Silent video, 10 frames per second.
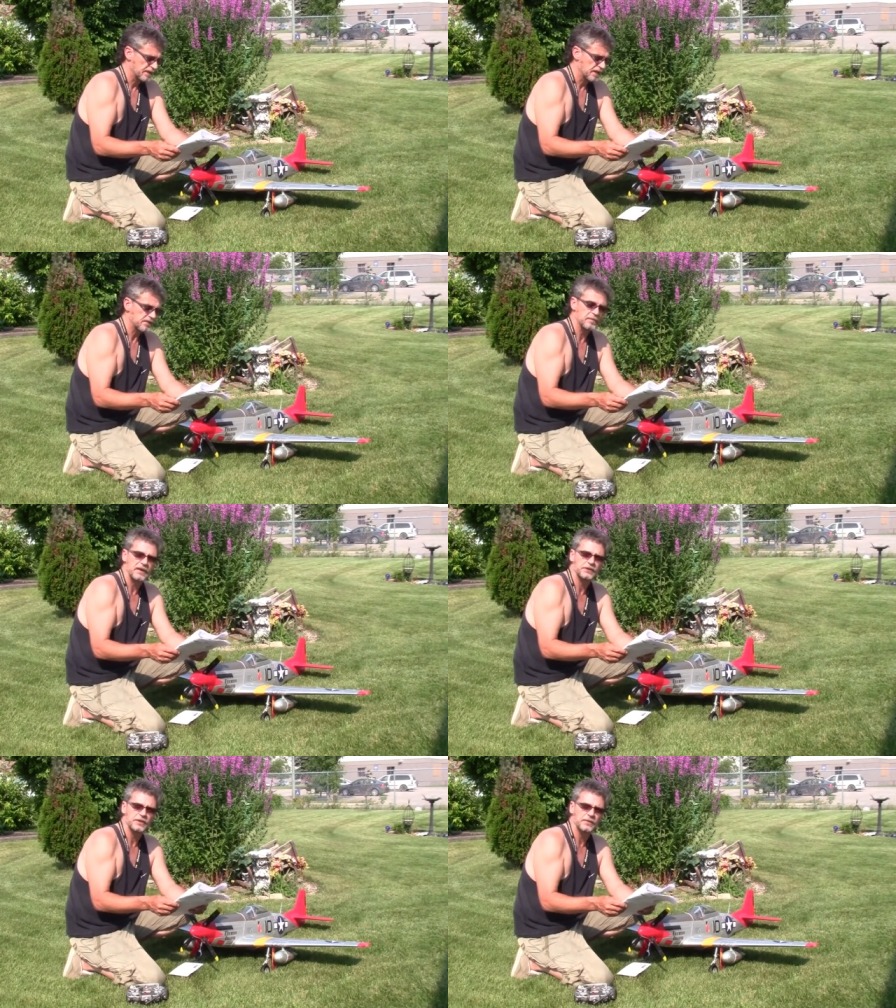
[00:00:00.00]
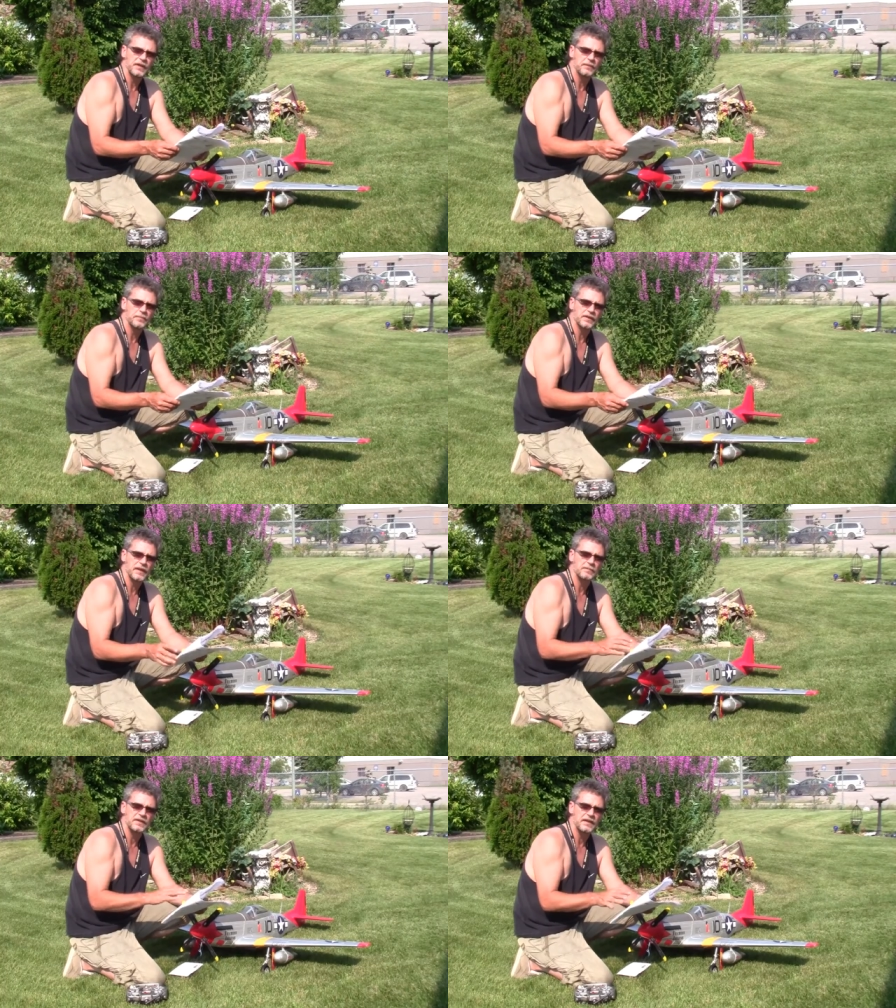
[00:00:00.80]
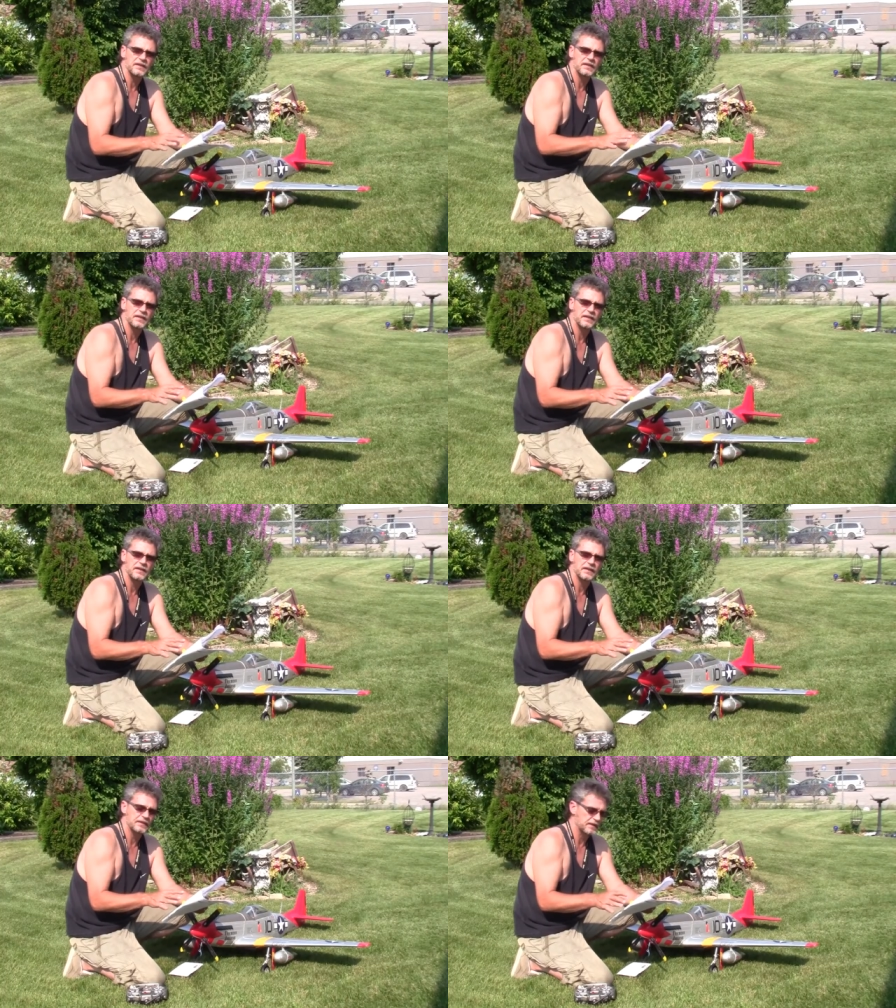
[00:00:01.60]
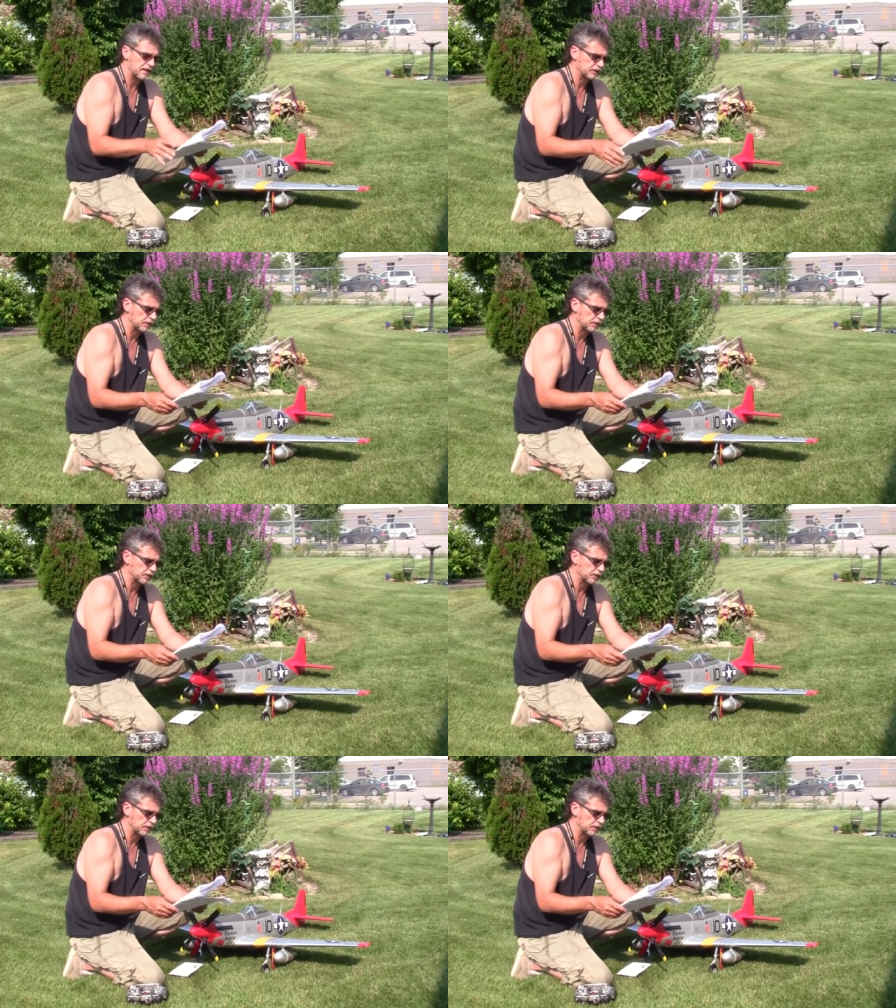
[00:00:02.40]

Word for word: FMS should really put an update uh, into that.